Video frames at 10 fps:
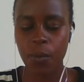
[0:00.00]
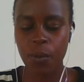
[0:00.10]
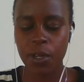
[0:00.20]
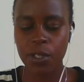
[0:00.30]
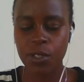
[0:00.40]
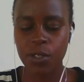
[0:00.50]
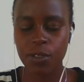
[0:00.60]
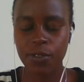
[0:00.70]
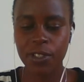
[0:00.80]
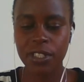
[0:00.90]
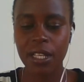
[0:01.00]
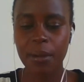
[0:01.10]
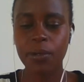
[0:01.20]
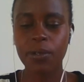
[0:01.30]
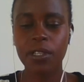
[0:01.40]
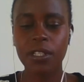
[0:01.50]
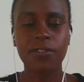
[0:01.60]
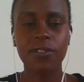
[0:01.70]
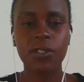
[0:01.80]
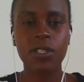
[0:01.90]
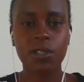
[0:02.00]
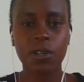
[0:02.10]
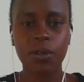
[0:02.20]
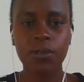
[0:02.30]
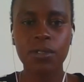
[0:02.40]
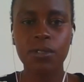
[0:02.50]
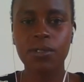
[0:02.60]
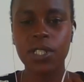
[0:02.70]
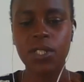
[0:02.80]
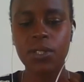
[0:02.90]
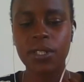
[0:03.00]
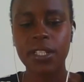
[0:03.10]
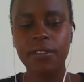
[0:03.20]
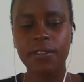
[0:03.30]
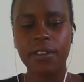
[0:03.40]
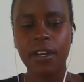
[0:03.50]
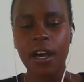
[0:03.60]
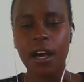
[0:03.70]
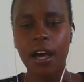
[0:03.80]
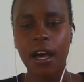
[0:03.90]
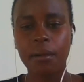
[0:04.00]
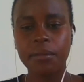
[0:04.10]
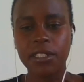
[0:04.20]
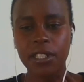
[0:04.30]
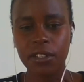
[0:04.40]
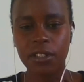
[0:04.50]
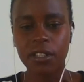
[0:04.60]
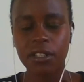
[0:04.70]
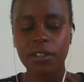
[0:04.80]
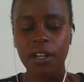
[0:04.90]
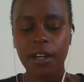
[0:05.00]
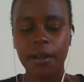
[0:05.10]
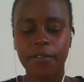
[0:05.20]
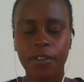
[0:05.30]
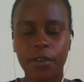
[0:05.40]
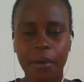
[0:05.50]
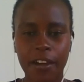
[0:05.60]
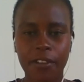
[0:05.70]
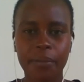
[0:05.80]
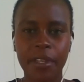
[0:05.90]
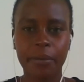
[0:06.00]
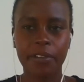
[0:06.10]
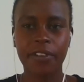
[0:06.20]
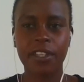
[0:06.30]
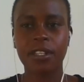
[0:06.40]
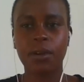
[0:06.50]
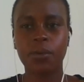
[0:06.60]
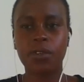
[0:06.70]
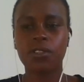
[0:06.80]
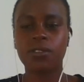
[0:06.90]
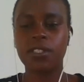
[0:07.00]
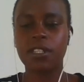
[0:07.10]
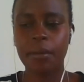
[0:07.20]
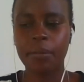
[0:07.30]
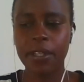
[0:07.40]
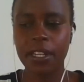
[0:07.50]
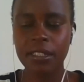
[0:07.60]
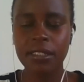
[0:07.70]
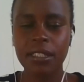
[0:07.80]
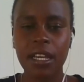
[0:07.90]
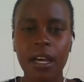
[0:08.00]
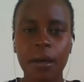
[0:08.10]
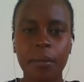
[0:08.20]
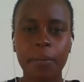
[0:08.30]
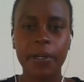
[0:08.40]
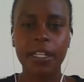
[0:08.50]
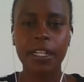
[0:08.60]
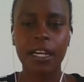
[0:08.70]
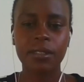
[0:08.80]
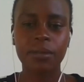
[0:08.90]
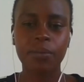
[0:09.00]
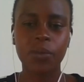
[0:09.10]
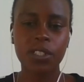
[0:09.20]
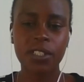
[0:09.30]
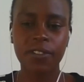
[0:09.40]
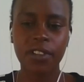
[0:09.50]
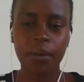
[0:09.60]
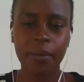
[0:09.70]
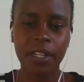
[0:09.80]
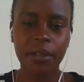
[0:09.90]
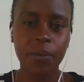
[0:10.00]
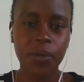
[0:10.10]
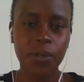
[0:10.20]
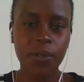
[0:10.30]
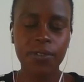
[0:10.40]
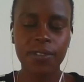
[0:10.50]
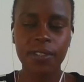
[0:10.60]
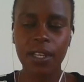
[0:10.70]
which, for example, it's very slow to retrieve data from the IPFS network using IPNS. But as more development improves,